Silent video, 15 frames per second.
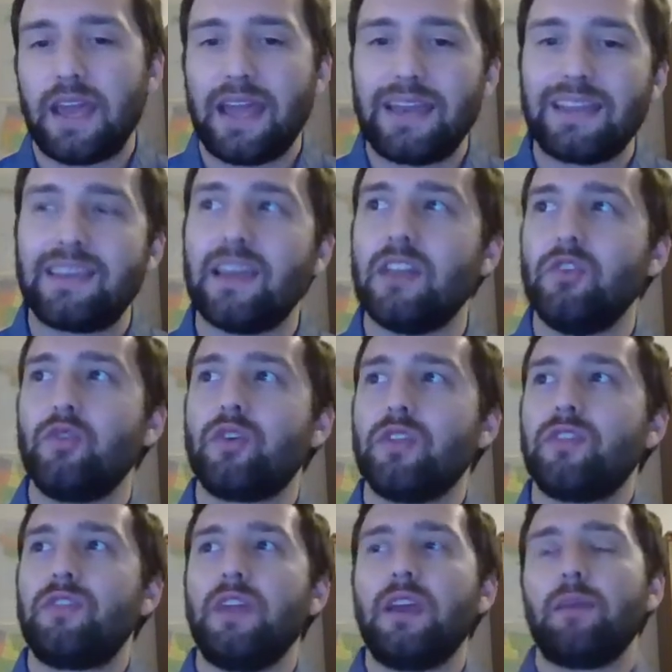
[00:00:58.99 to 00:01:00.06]
And again, you
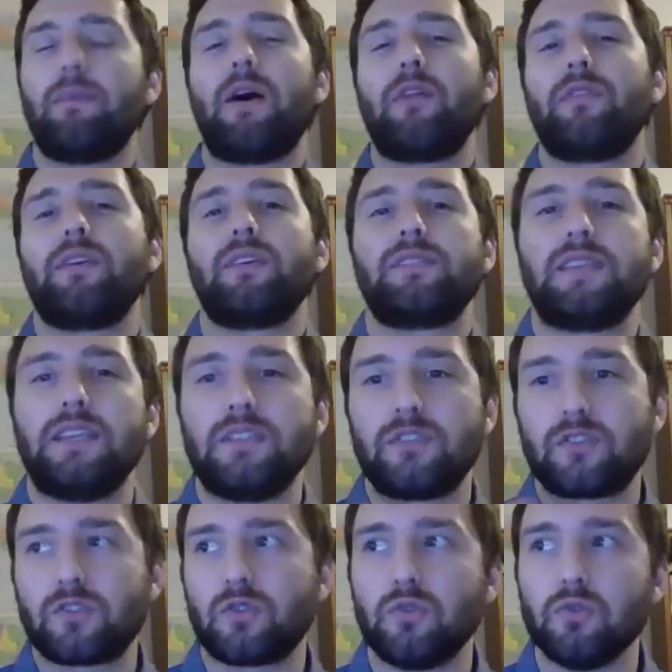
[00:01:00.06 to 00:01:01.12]
can think about this in
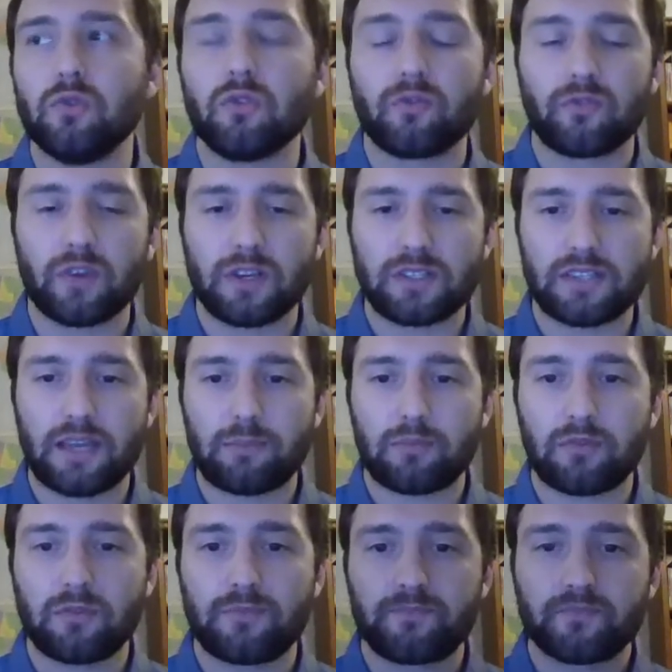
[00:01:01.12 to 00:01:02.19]
school, for
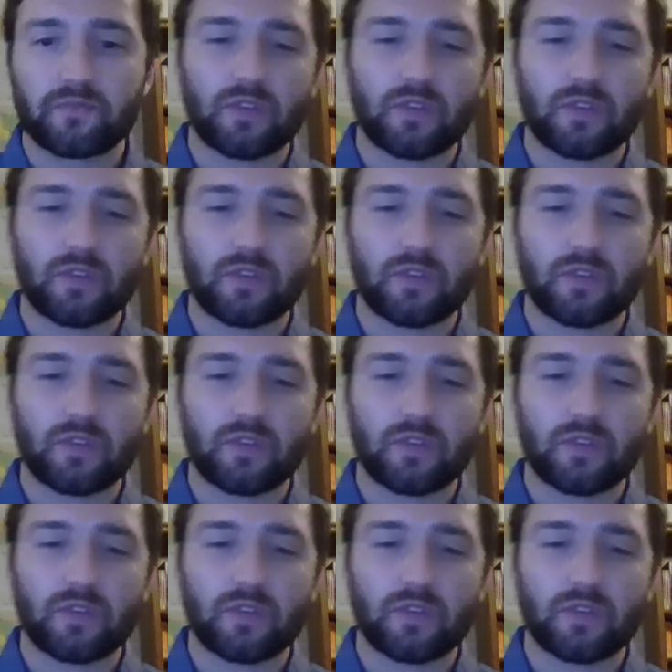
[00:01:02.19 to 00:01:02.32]
example.